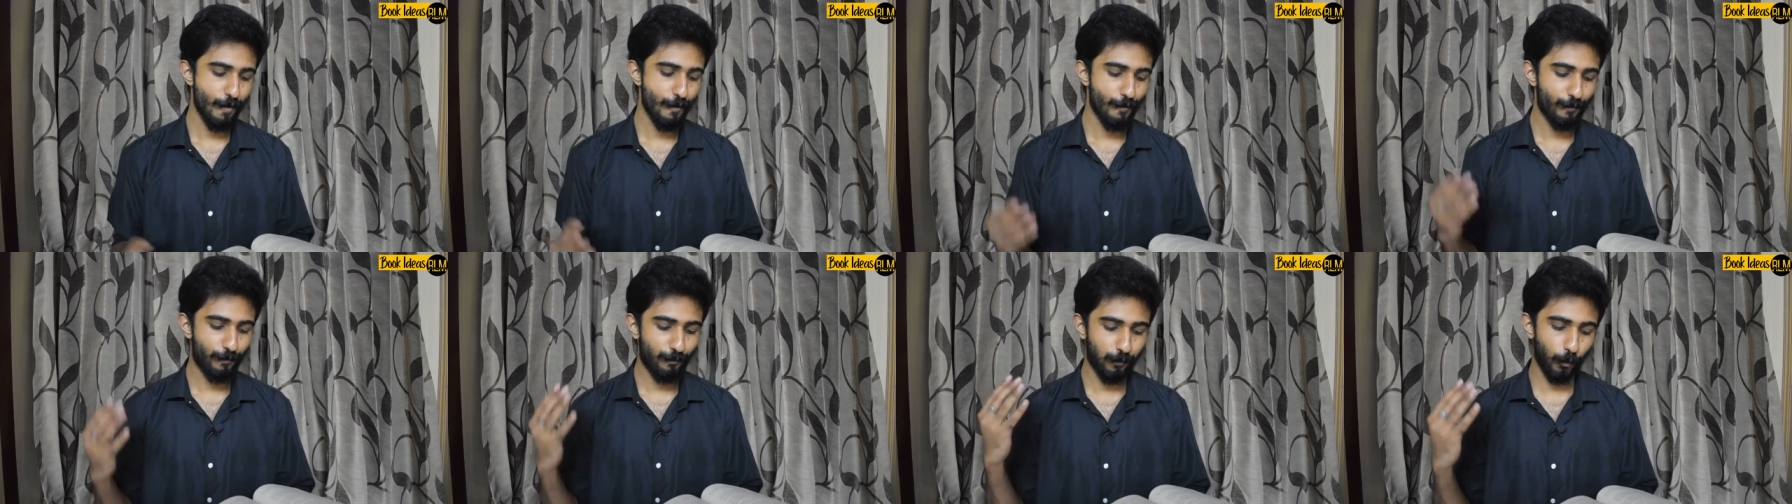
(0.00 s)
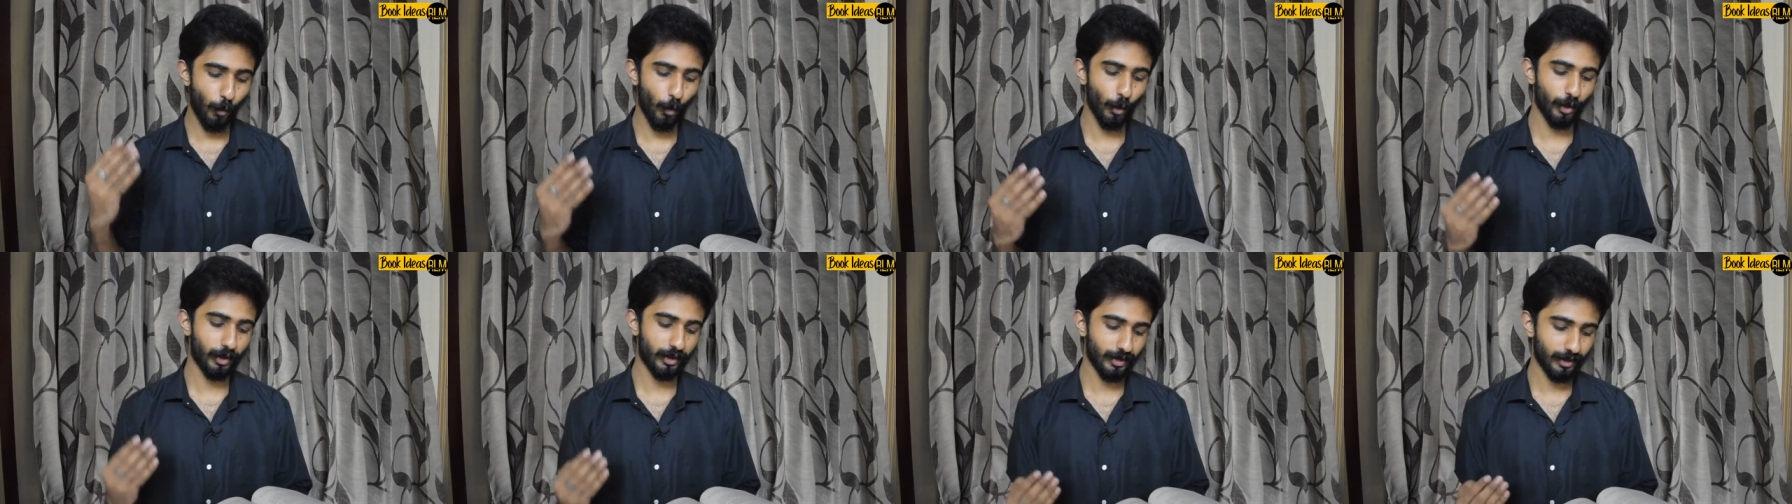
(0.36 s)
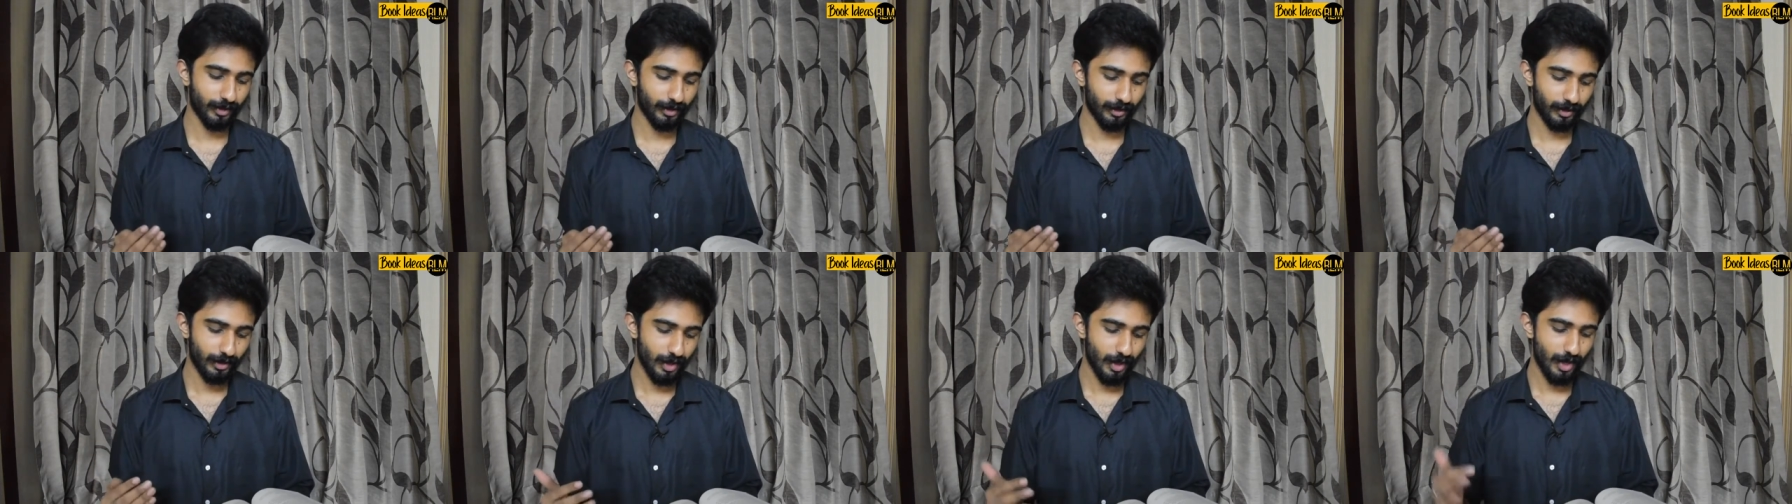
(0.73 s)
Fourth,
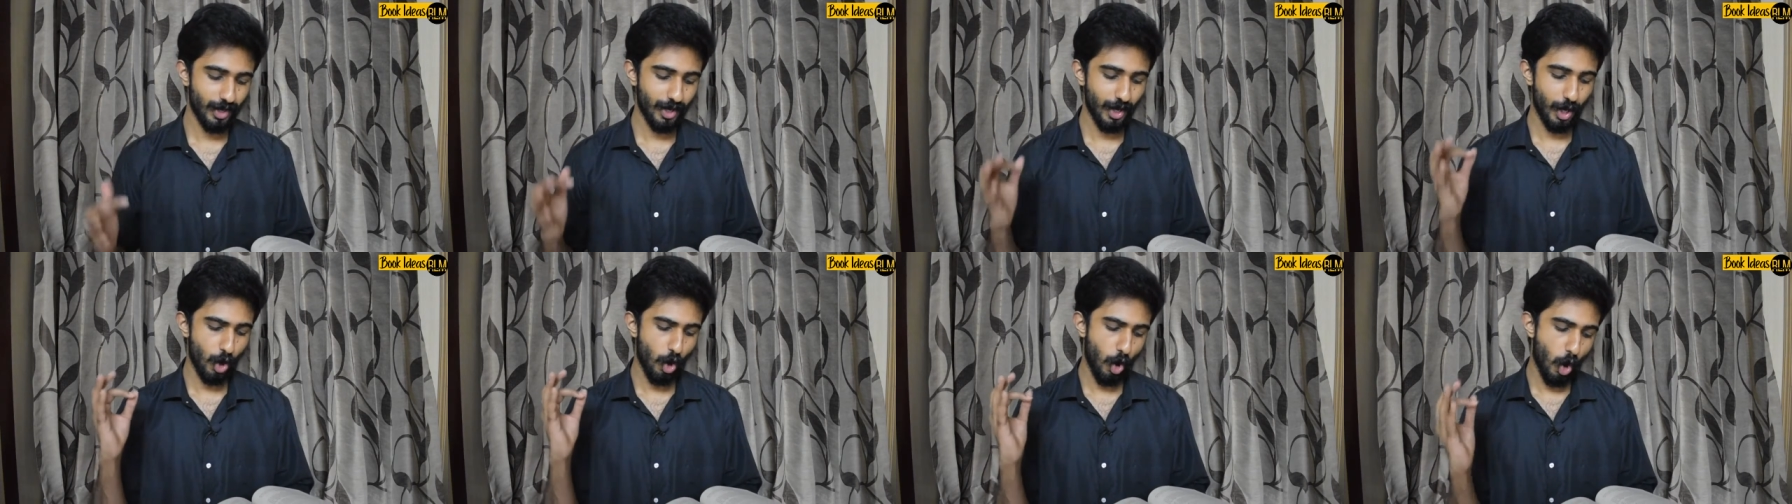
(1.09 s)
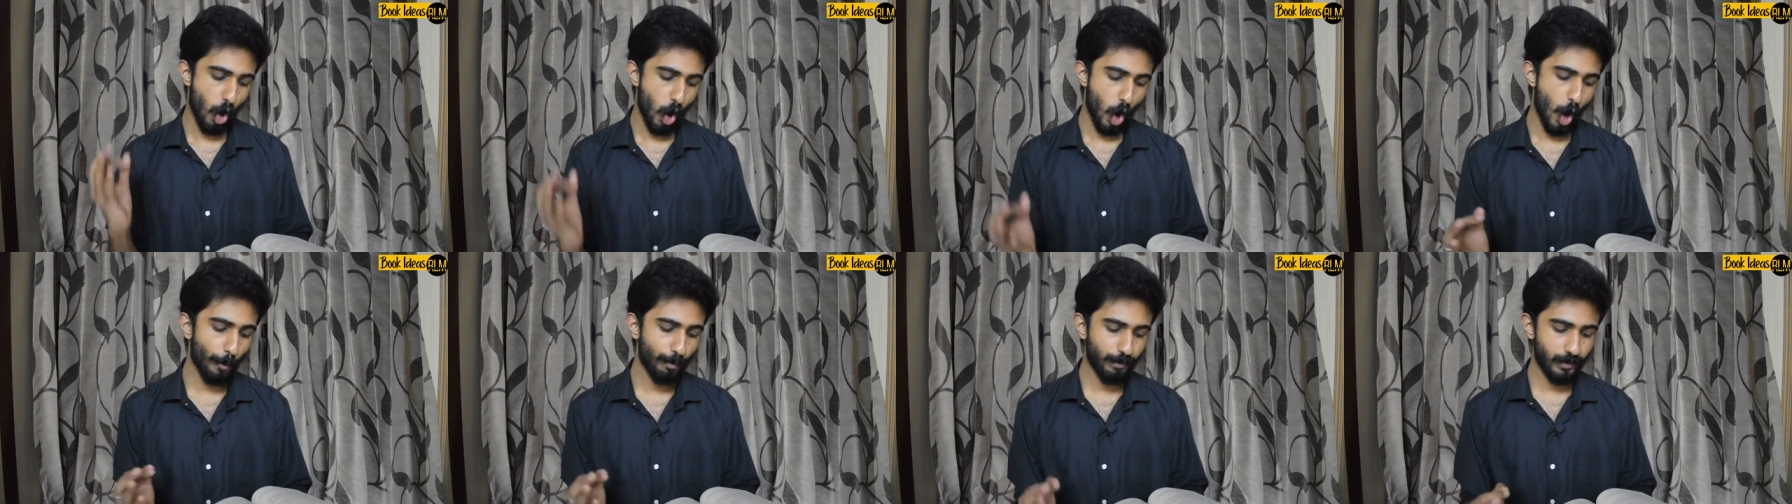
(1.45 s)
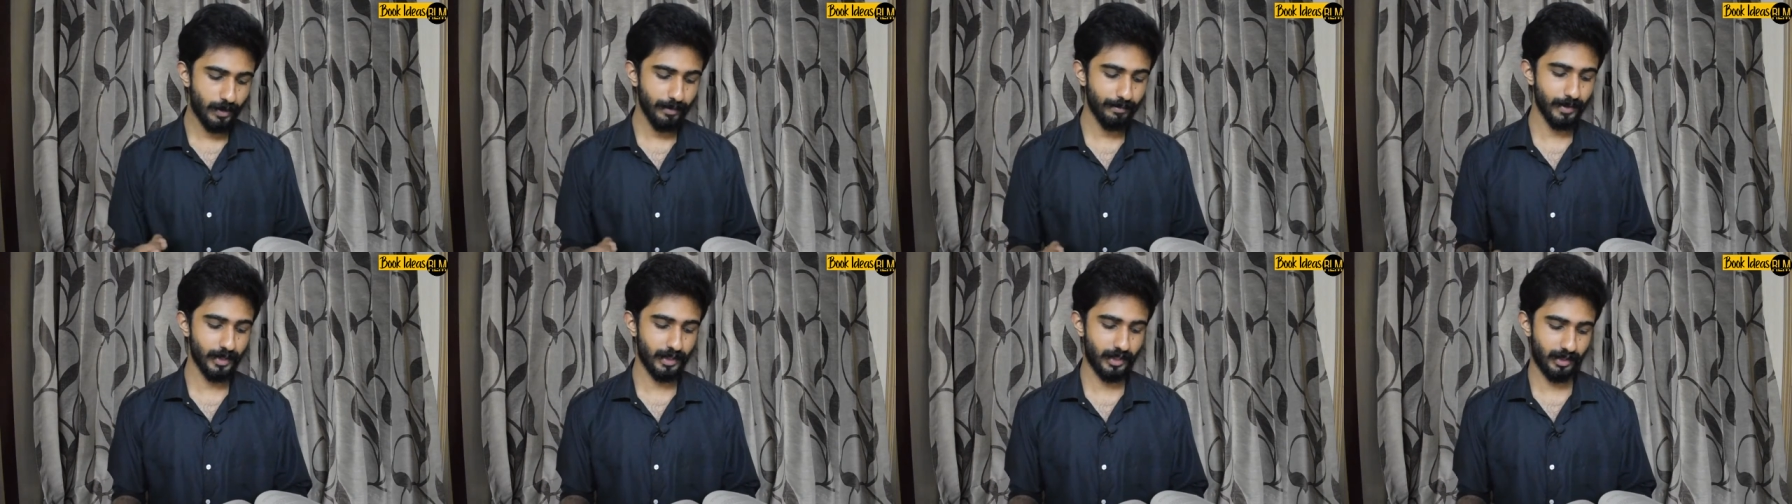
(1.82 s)

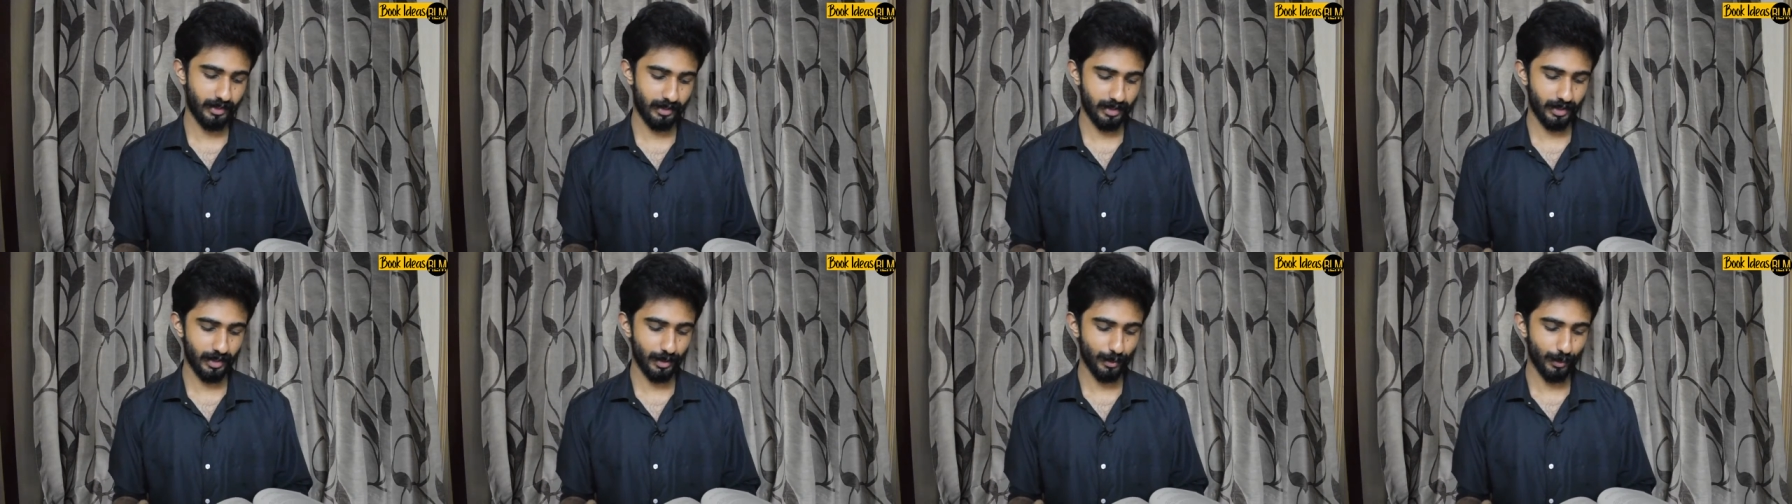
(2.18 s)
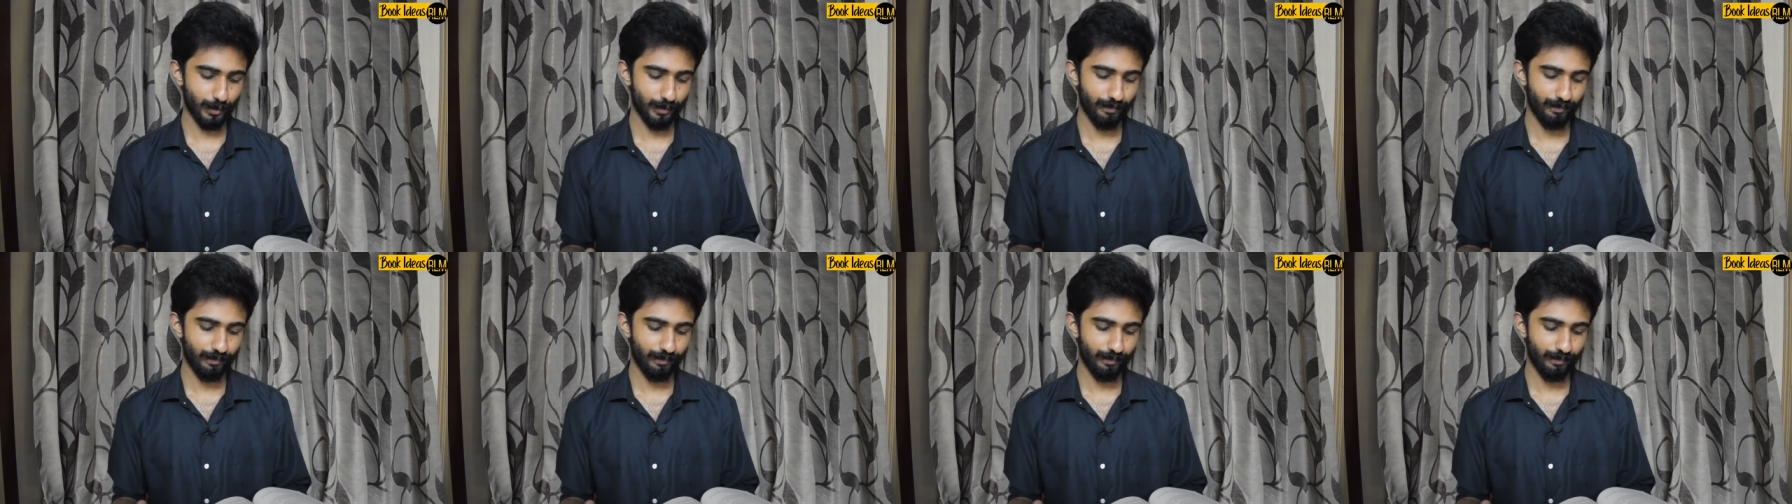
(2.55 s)
optimists